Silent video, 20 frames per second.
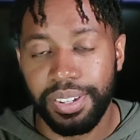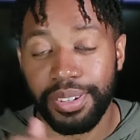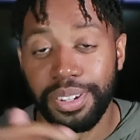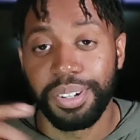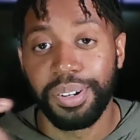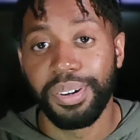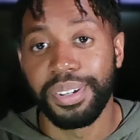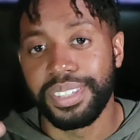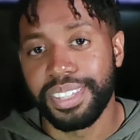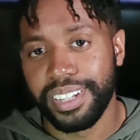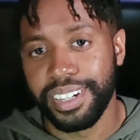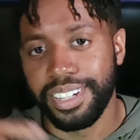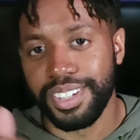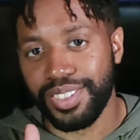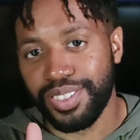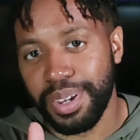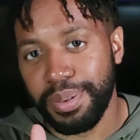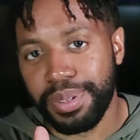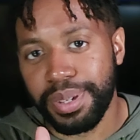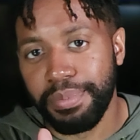you can go into the
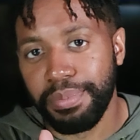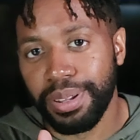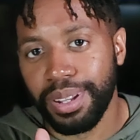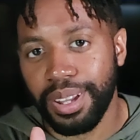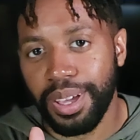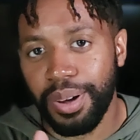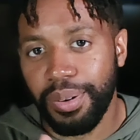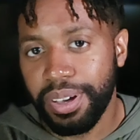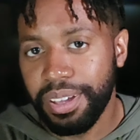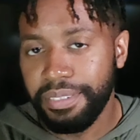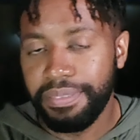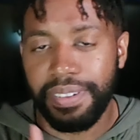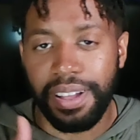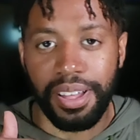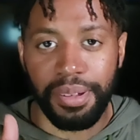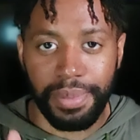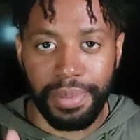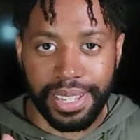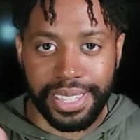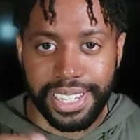description below and
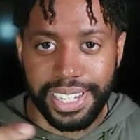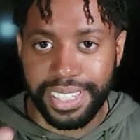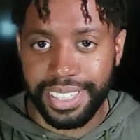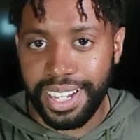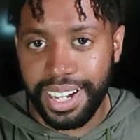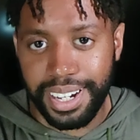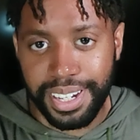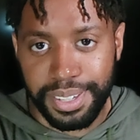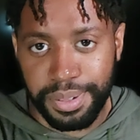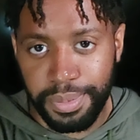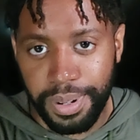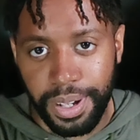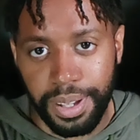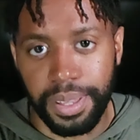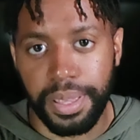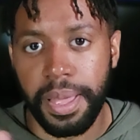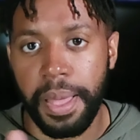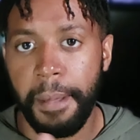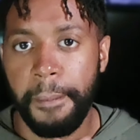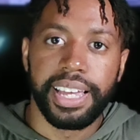follow my TikTok as well.
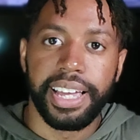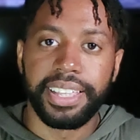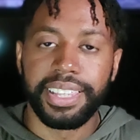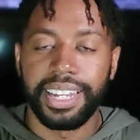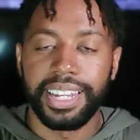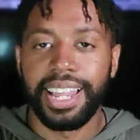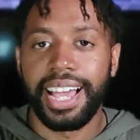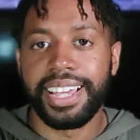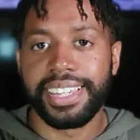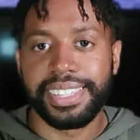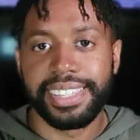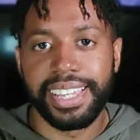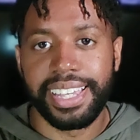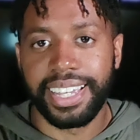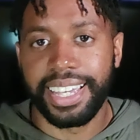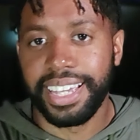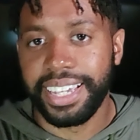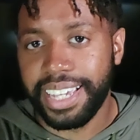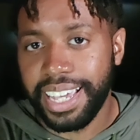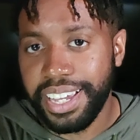And the last
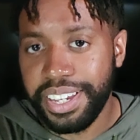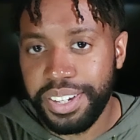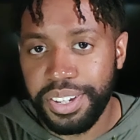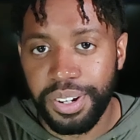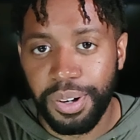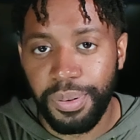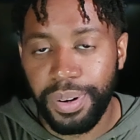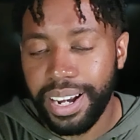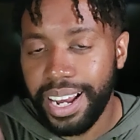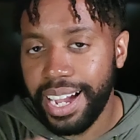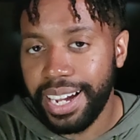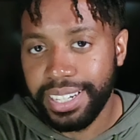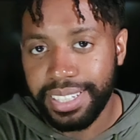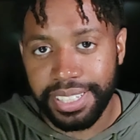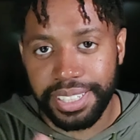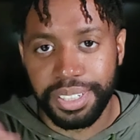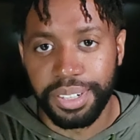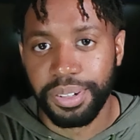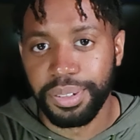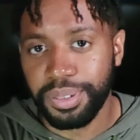thing, in case you don't want to actually go